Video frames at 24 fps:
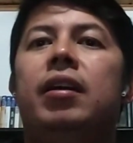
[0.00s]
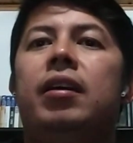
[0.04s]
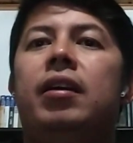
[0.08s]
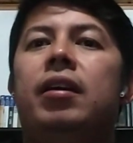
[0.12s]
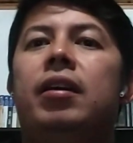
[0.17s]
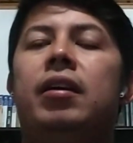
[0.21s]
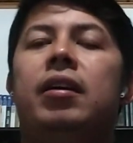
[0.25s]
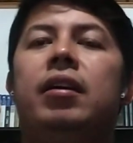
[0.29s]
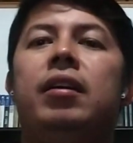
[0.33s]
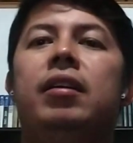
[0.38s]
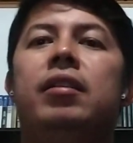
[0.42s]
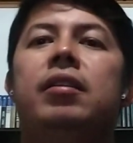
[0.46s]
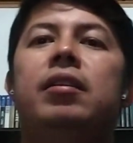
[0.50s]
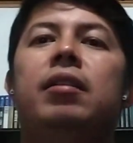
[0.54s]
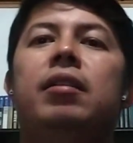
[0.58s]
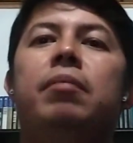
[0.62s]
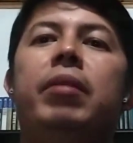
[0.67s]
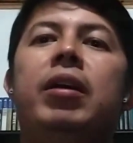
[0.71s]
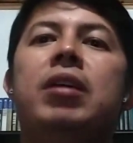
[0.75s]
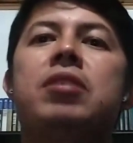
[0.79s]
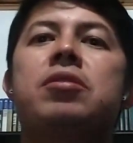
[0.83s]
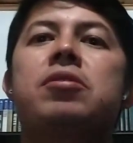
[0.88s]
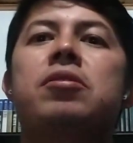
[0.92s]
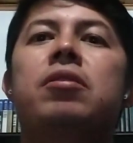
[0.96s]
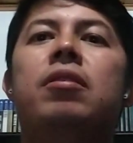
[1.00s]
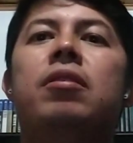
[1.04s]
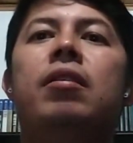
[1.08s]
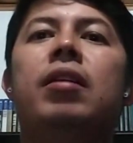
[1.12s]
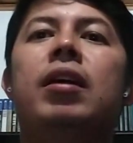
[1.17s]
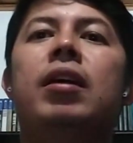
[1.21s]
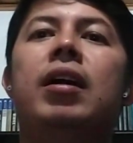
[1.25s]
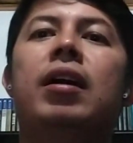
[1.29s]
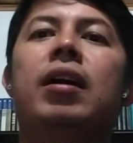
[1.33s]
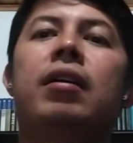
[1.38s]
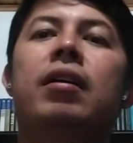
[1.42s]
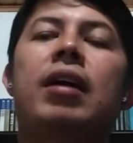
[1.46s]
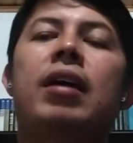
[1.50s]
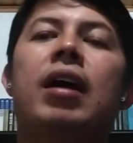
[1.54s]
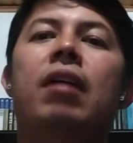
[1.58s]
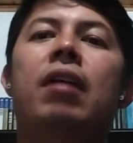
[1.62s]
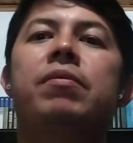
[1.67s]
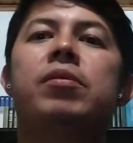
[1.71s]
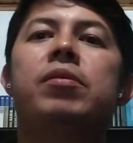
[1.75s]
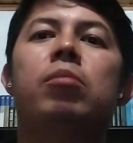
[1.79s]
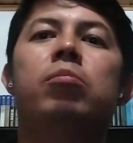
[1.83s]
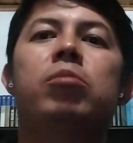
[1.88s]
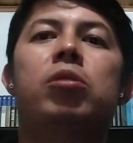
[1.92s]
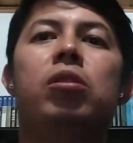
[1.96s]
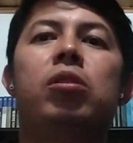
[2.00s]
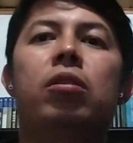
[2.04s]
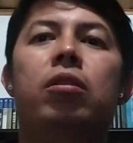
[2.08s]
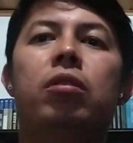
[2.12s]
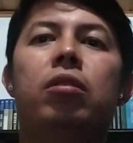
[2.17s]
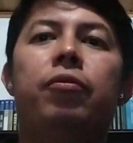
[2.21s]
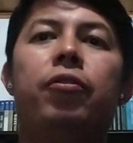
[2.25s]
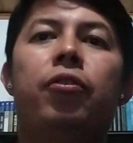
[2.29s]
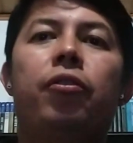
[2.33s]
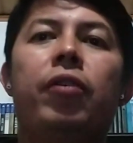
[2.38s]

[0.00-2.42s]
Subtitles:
intervention and have some sort of